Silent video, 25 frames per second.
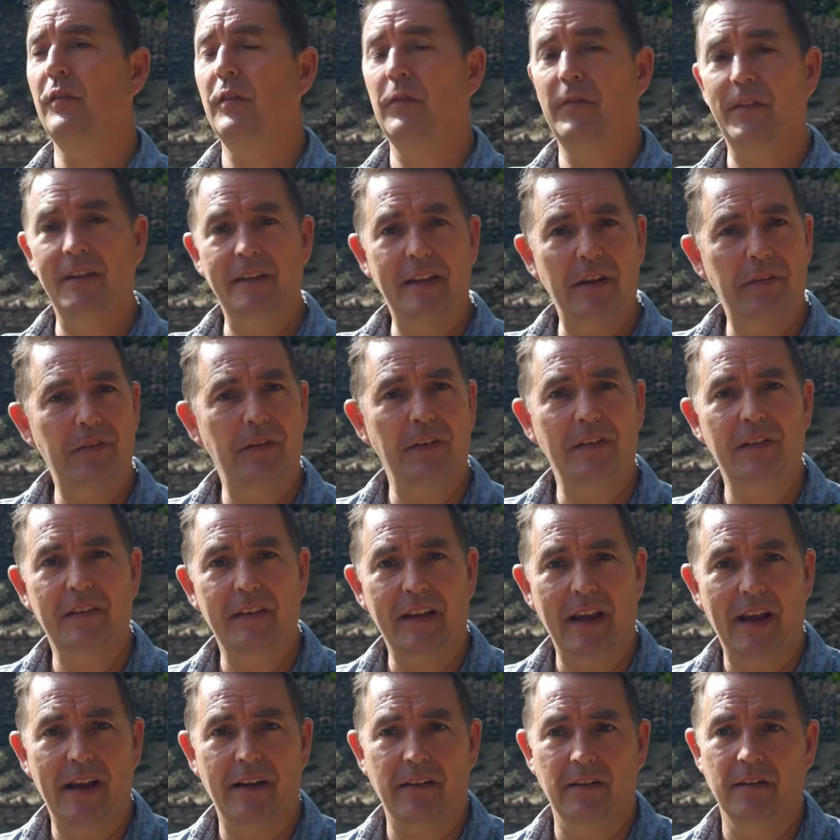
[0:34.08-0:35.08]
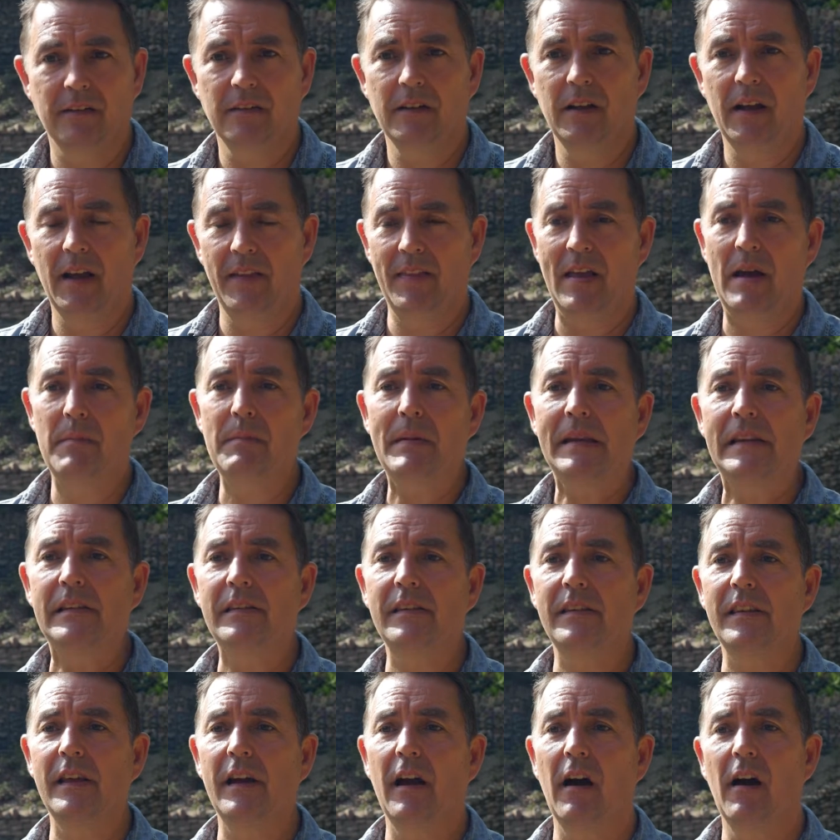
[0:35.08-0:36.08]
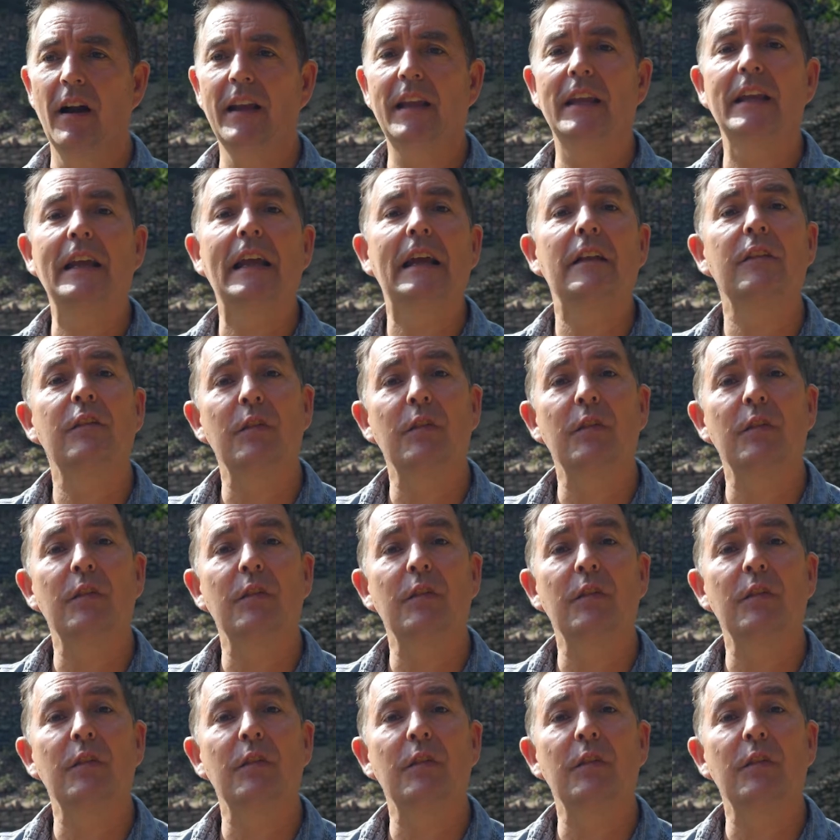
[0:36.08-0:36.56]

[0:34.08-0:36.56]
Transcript: of a different scale. And that means that I can get